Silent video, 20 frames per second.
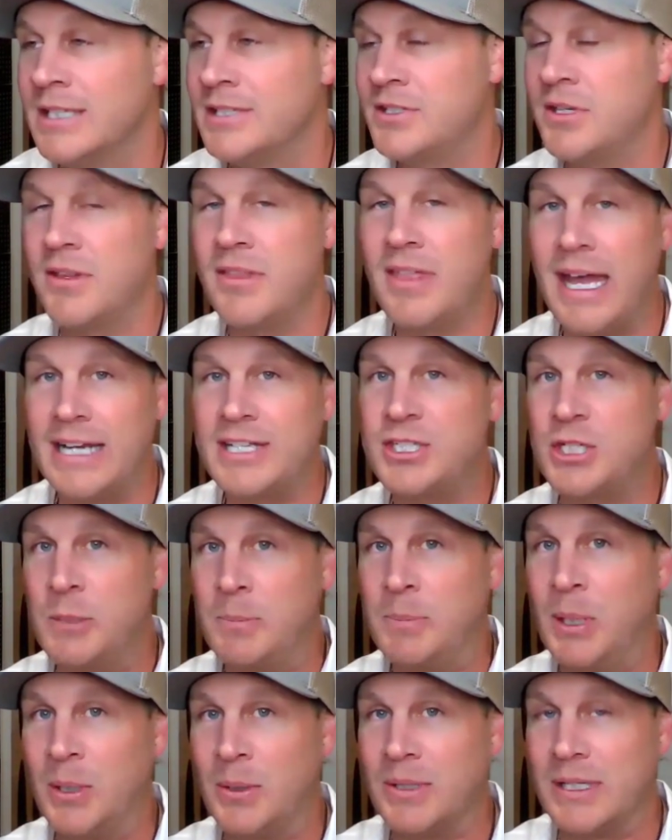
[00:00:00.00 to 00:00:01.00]
So that's
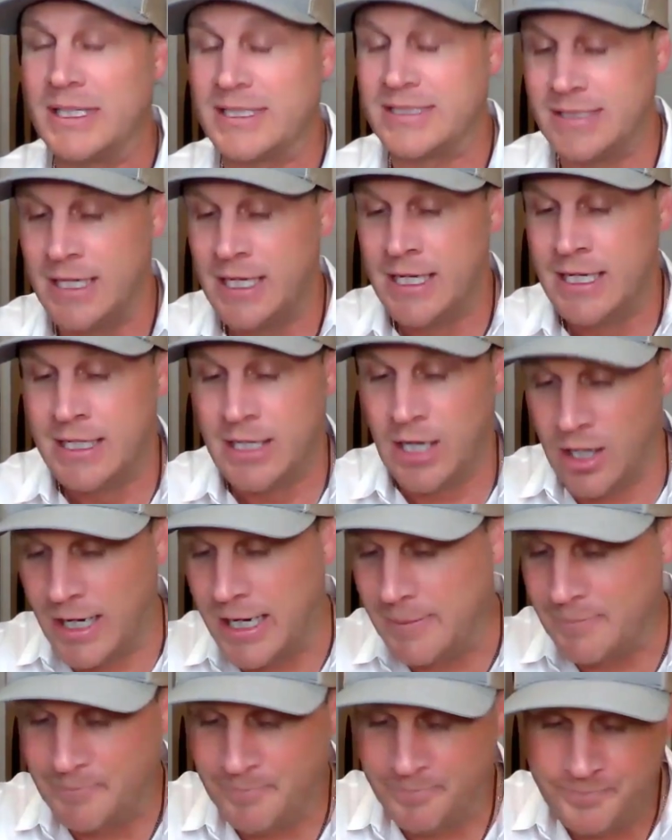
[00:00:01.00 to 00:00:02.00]
your bonus. All
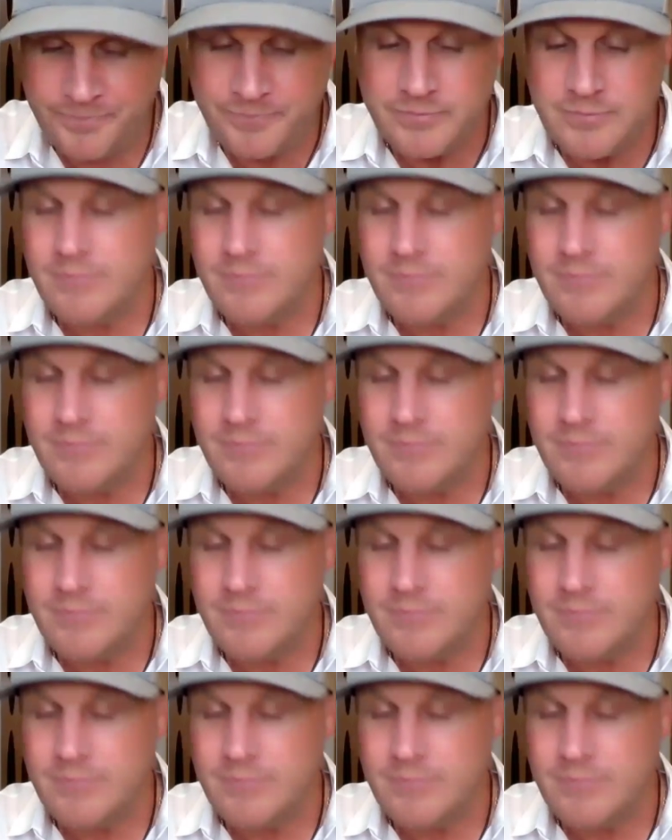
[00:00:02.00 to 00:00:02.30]
right,